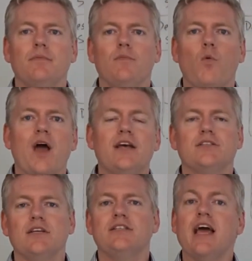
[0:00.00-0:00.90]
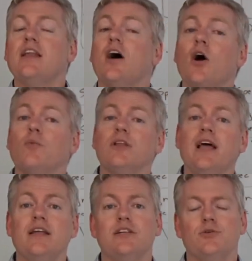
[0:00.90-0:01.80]
ways that data are
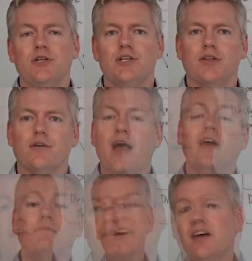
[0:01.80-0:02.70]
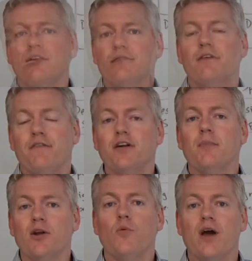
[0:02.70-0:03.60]
relating to each other and in a
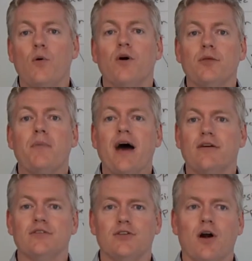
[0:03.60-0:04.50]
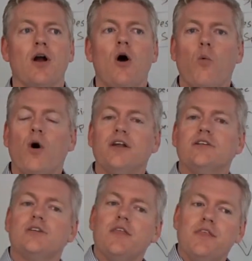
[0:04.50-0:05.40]
fundamental way what the patterns are. What
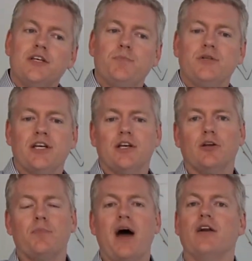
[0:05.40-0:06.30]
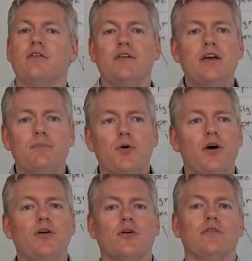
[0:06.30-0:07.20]
is this particular pattern of
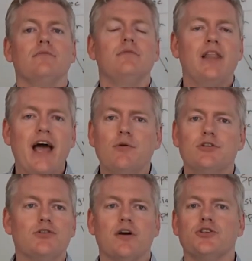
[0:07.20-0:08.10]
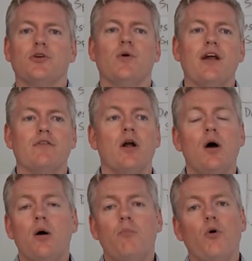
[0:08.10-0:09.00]
input or language structure or whatever?
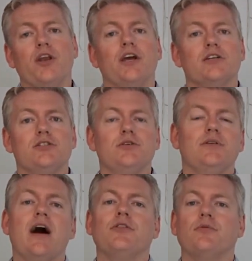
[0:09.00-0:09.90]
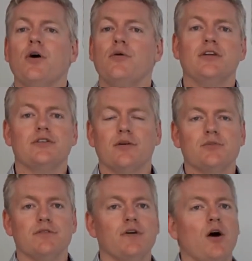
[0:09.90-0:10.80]
pointing us to down the road in
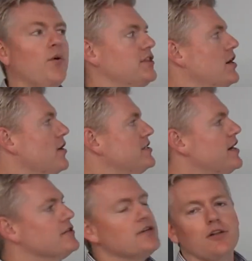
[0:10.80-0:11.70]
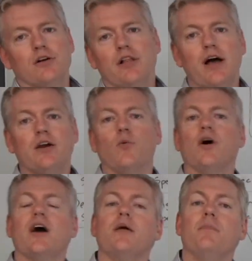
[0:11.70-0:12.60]
terms of what the RTL is going to look like or
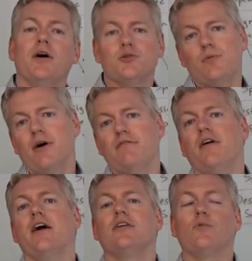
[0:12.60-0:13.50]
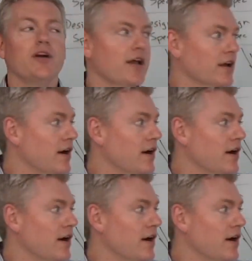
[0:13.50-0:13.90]
what kind of bugs we might find or what kind of